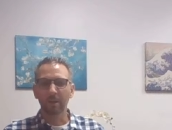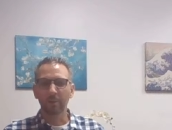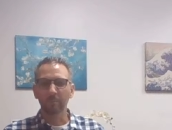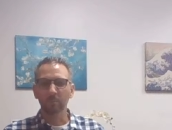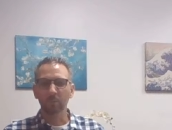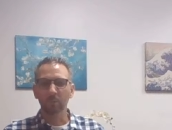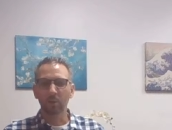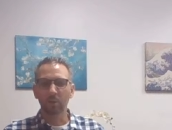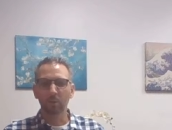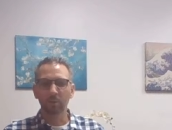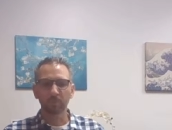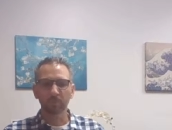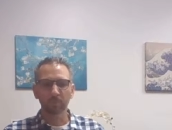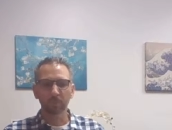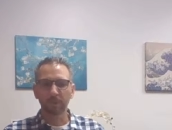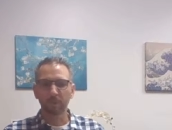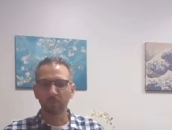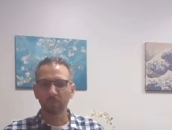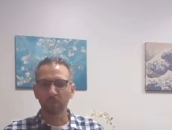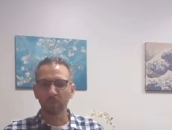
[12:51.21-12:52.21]
So hopefully
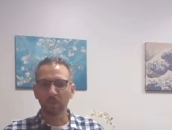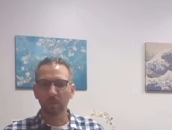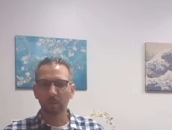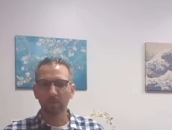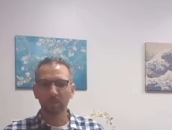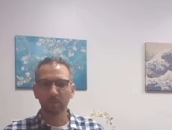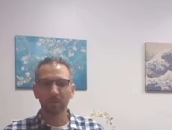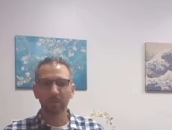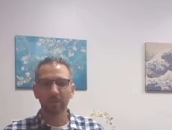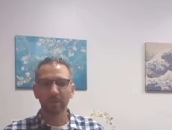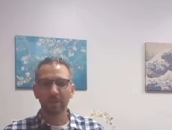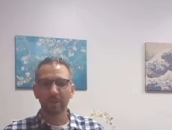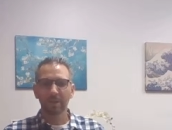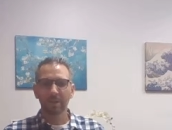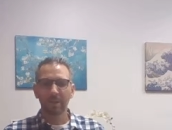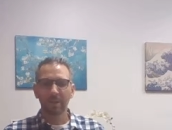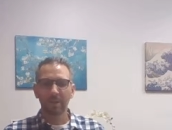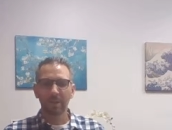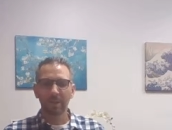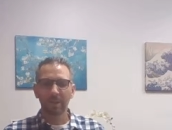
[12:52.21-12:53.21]
that was helpful,
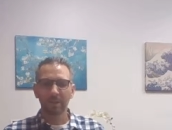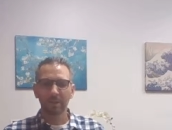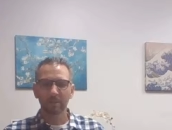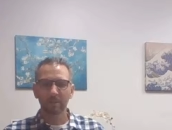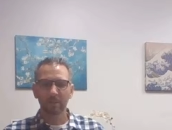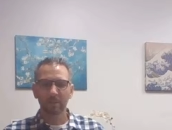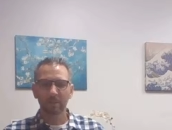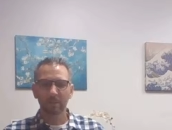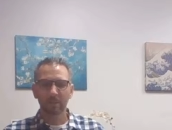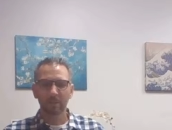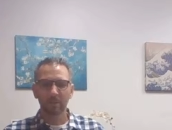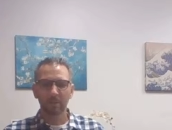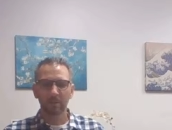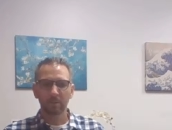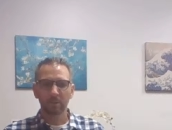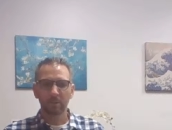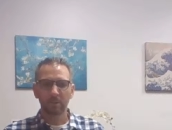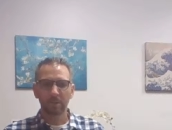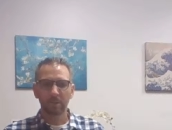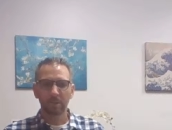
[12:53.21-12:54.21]
and
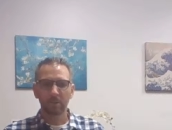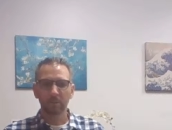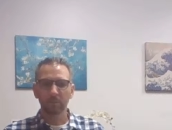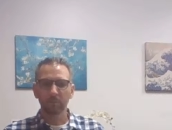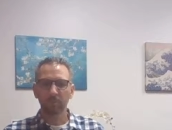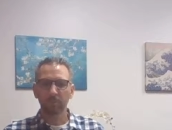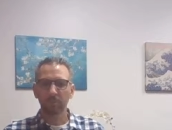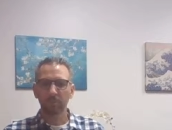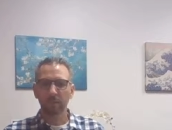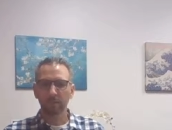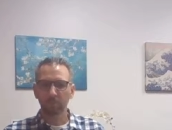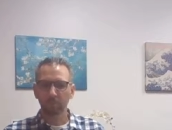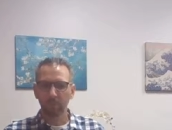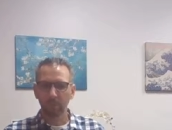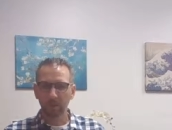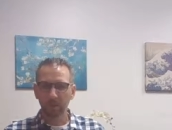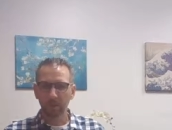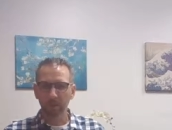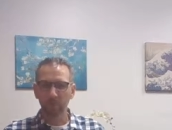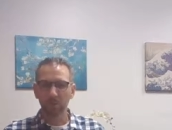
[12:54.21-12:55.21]
hopefully you have a
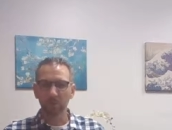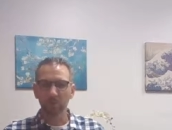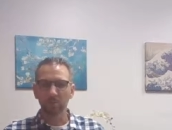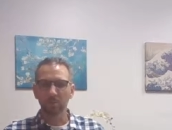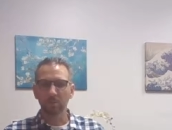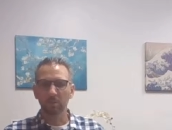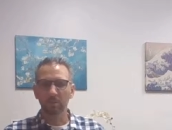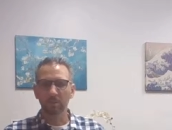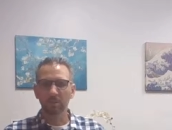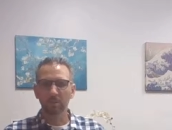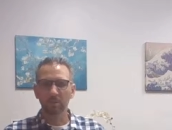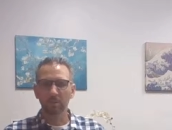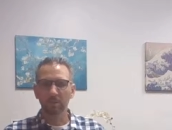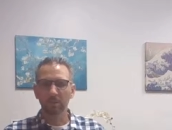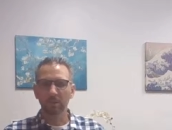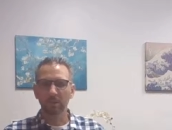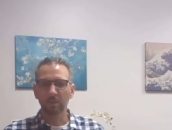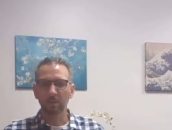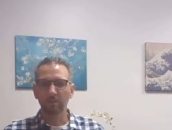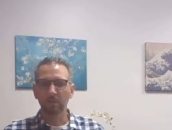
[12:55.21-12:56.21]
better sense of the
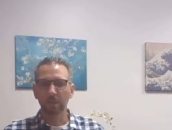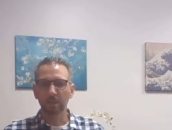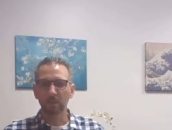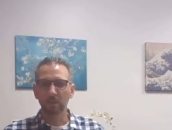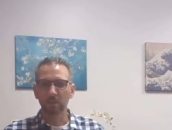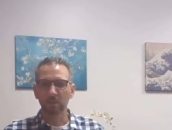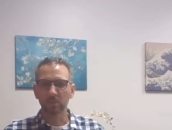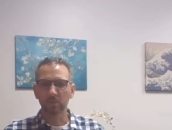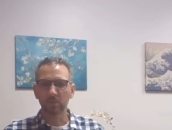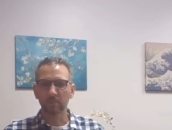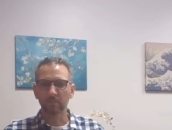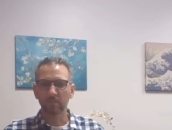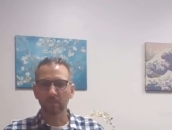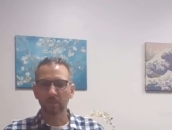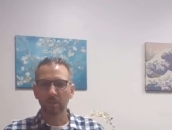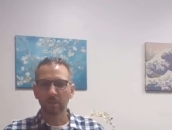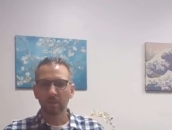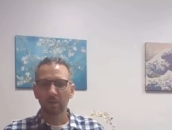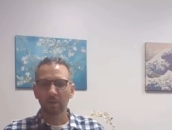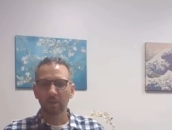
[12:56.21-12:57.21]
kind of the basics of
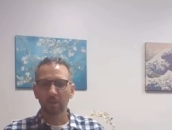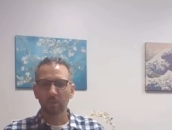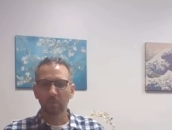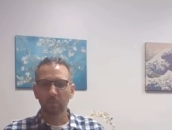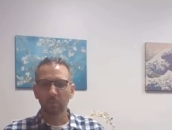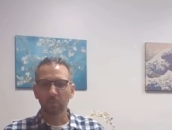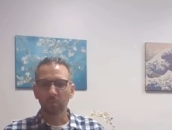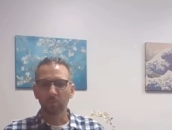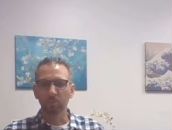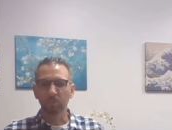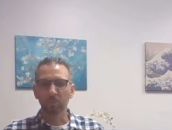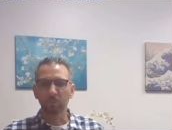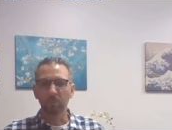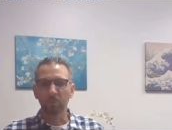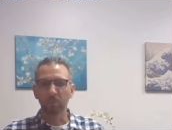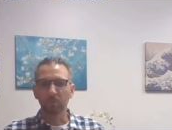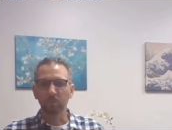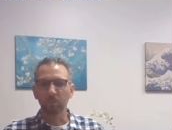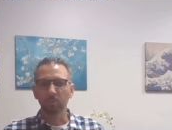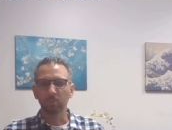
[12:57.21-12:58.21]
what we're talking
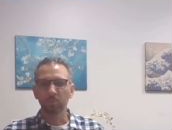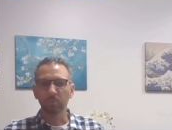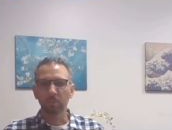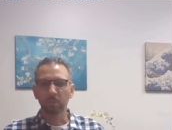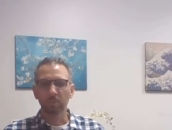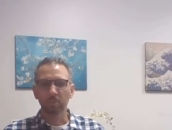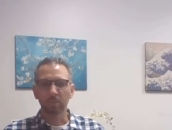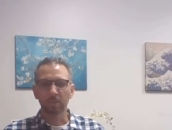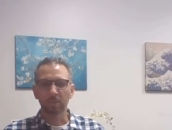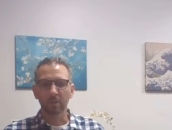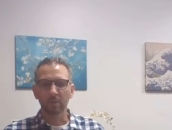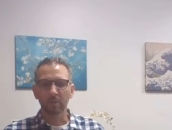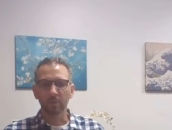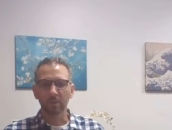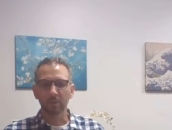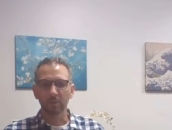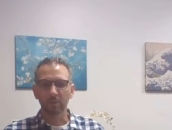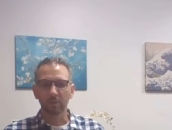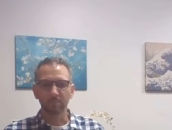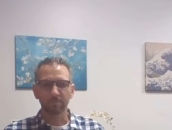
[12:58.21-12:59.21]
about when we're talking about
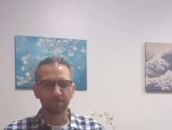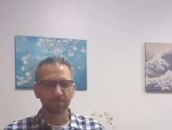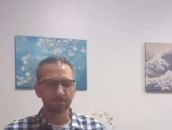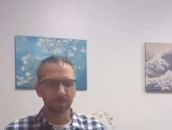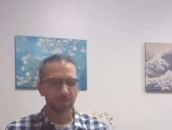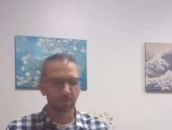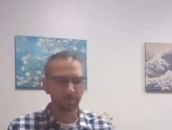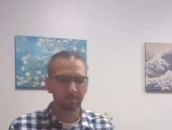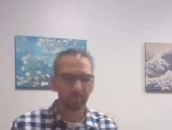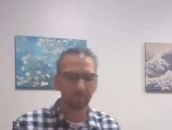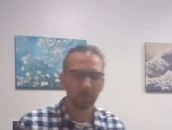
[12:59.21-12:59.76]
integration. So